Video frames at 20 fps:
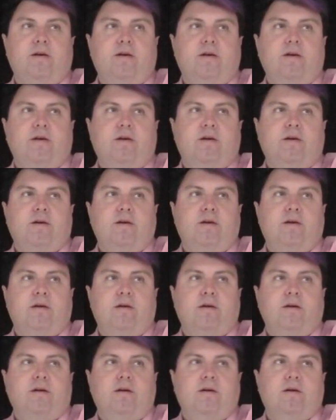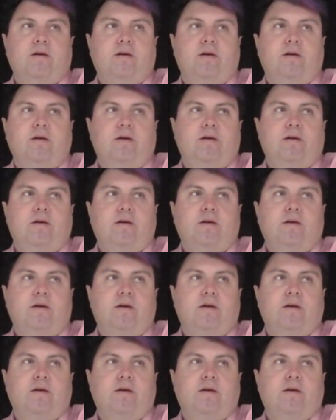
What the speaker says: [no speech]